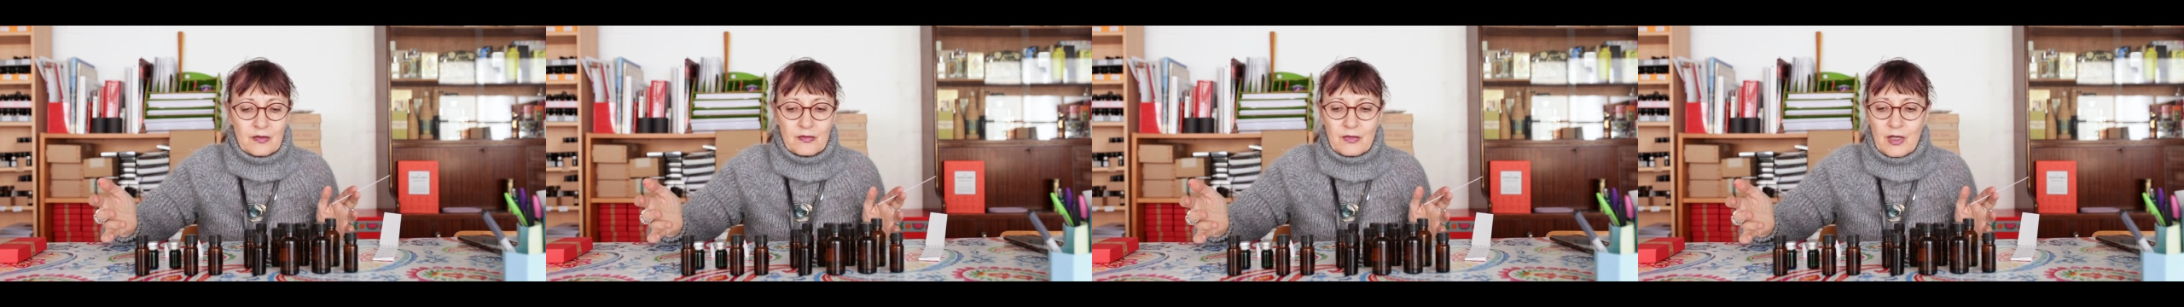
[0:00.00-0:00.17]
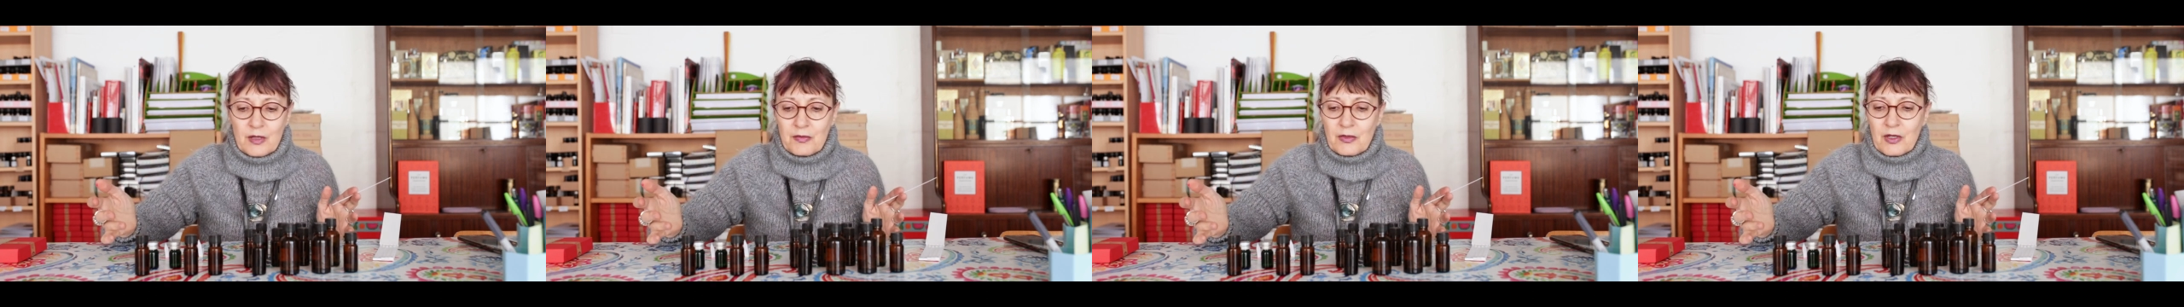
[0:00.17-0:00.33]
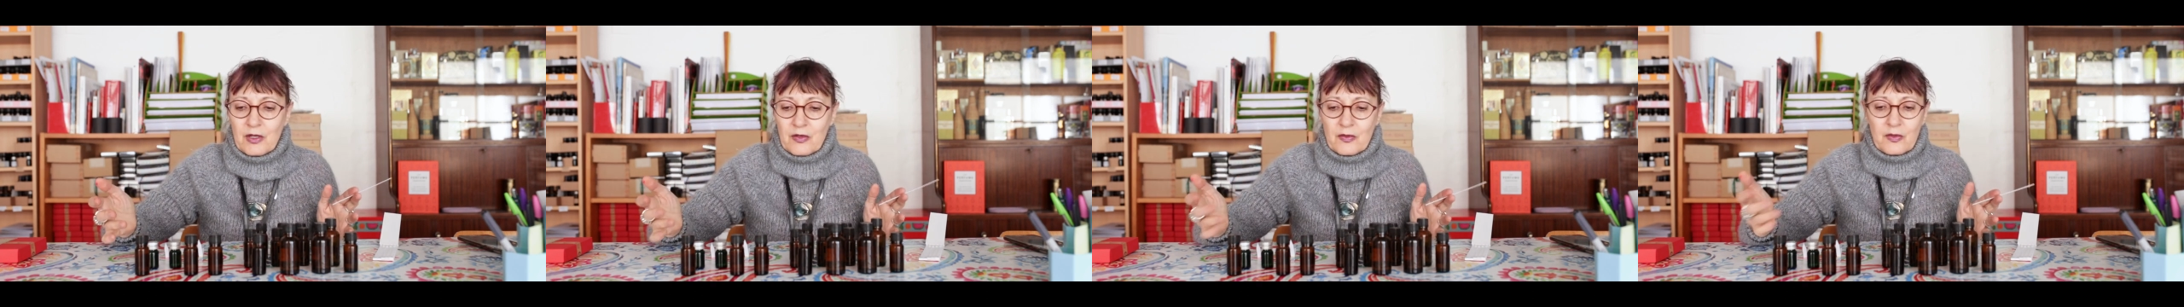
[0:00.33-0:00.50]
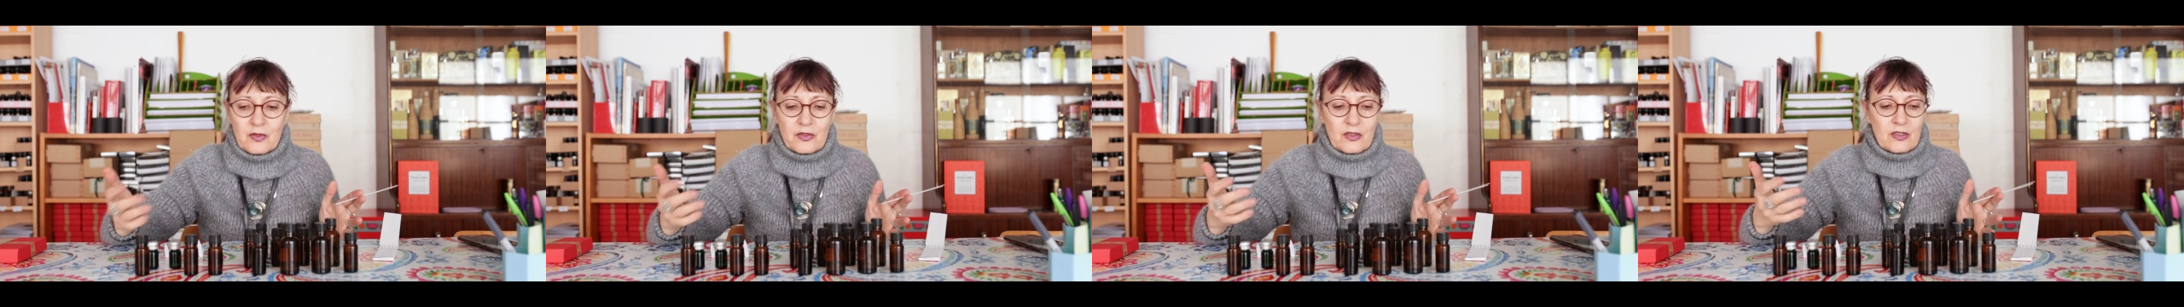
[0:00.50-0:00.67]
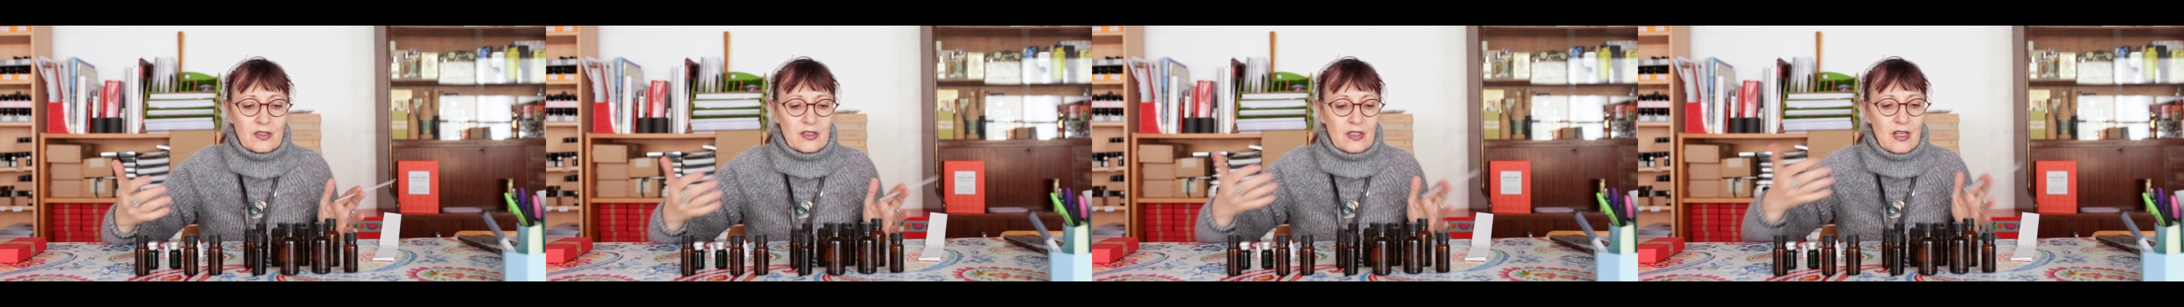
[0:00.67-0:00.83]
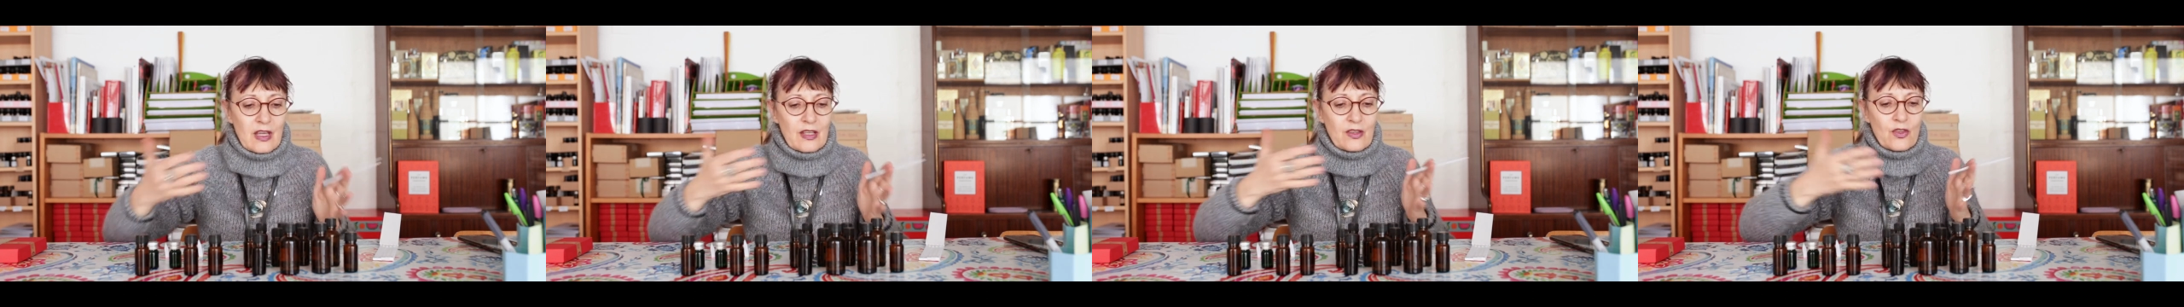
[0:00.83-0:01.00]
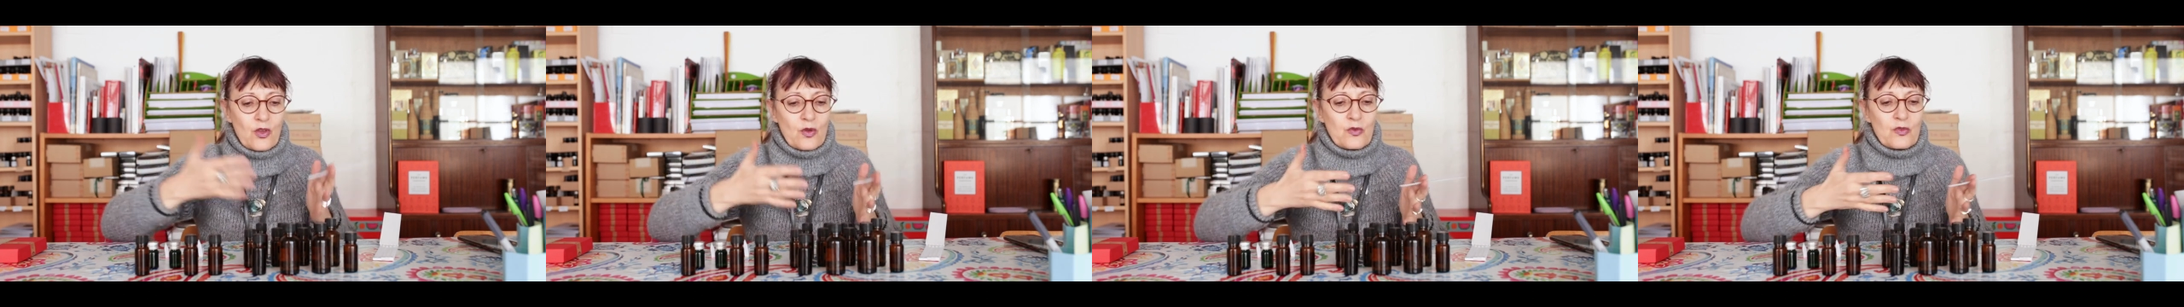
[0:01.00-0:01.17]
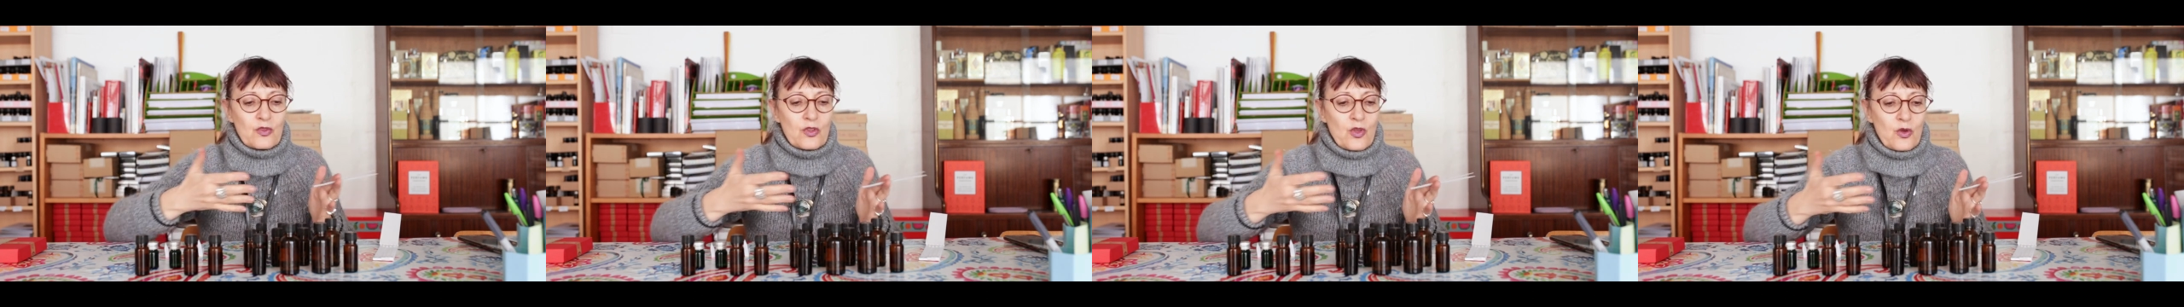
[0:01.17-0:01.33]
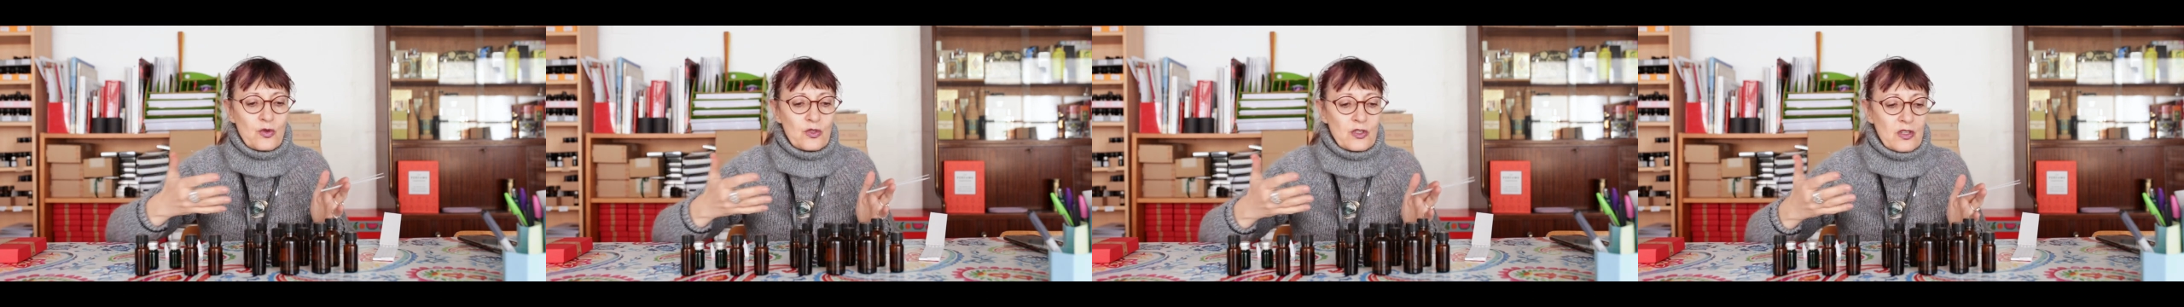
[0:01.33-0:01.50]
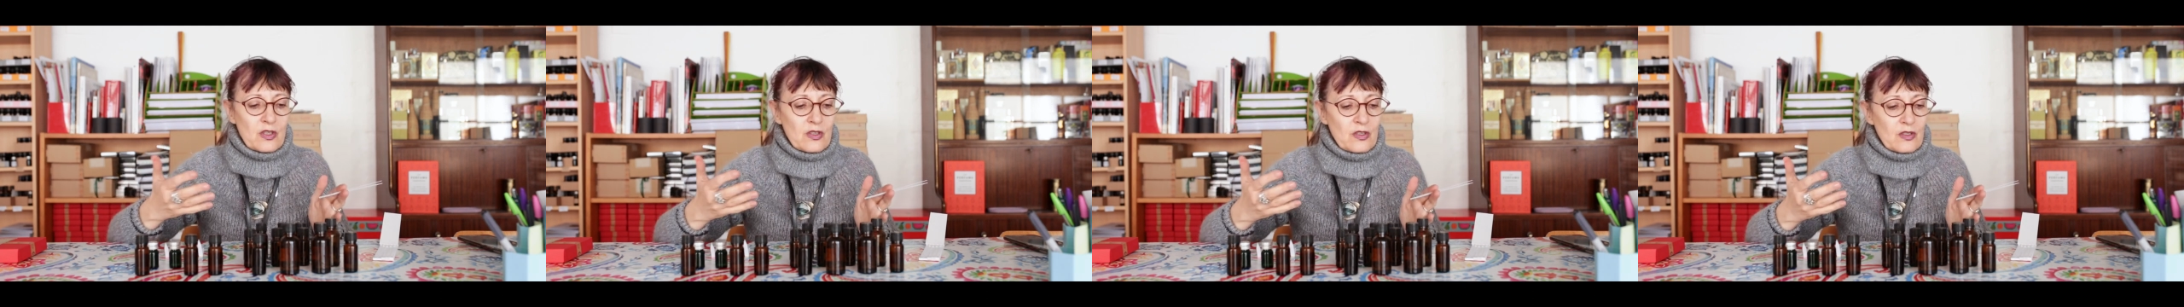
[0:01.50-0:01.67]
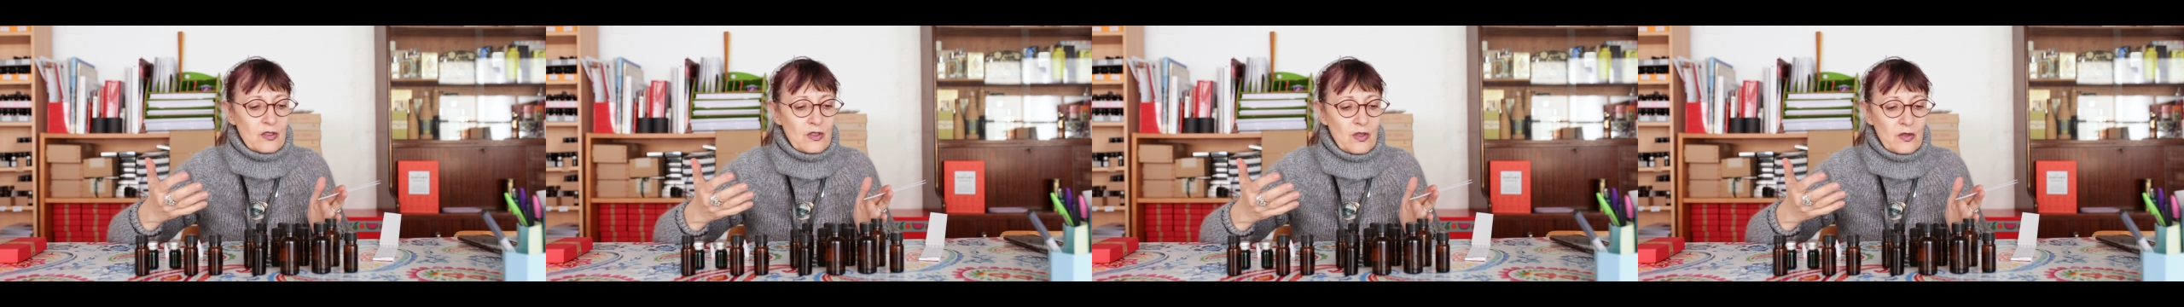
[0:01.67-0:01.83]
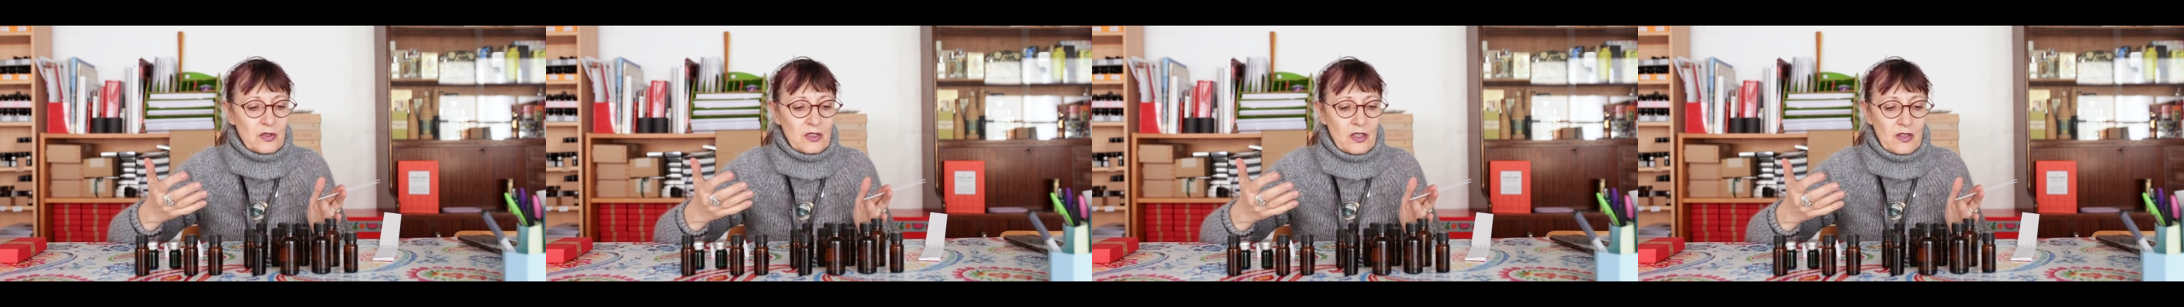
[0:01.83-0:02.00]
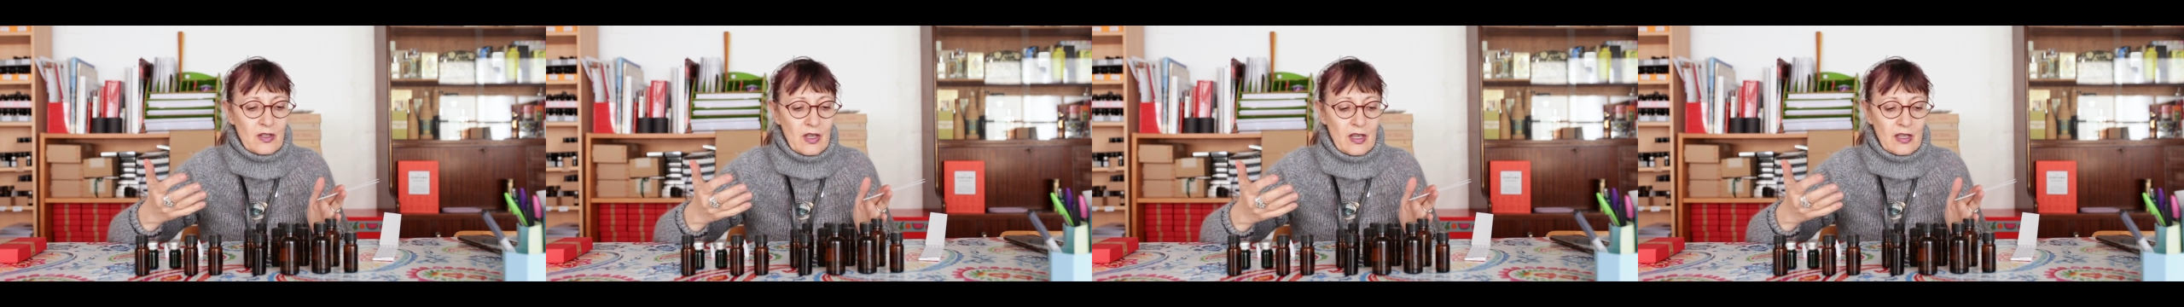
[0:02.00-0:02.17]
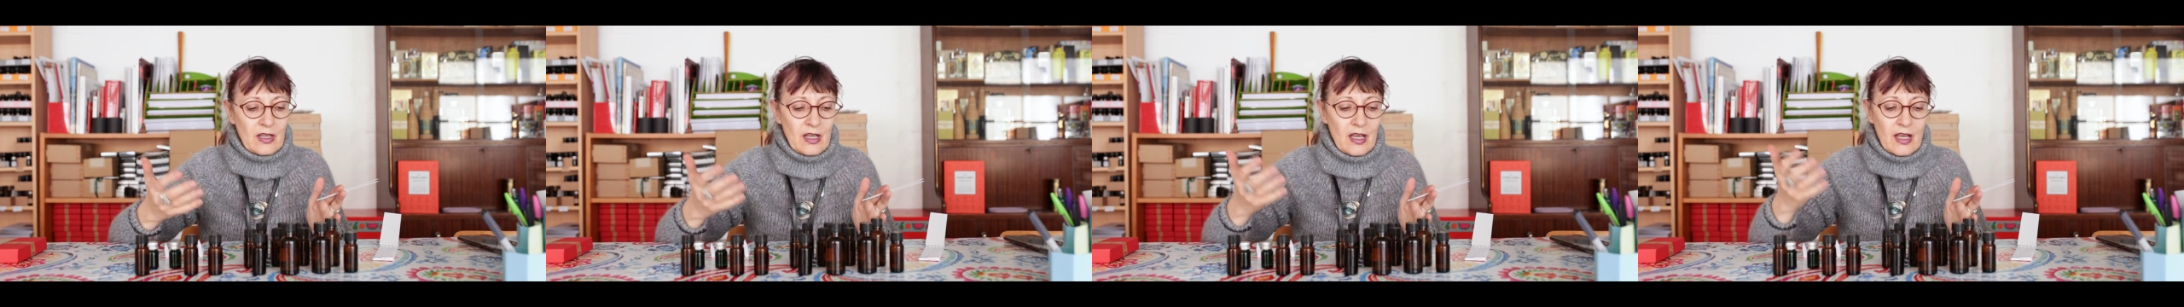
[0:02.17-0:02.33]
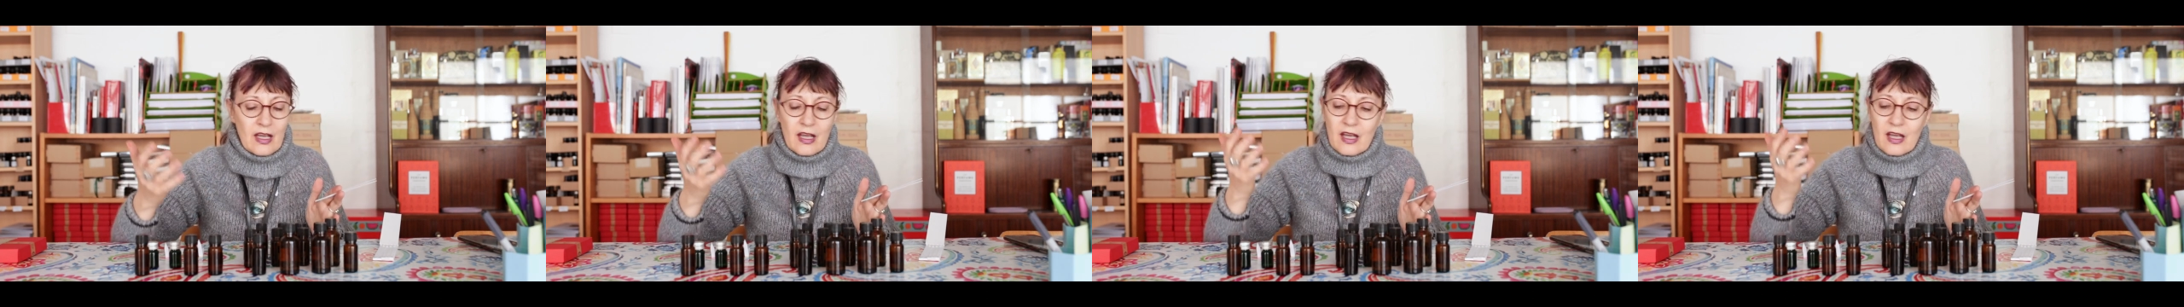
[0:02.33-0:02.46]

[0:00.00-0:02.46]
Maybe I will just say those are those are they.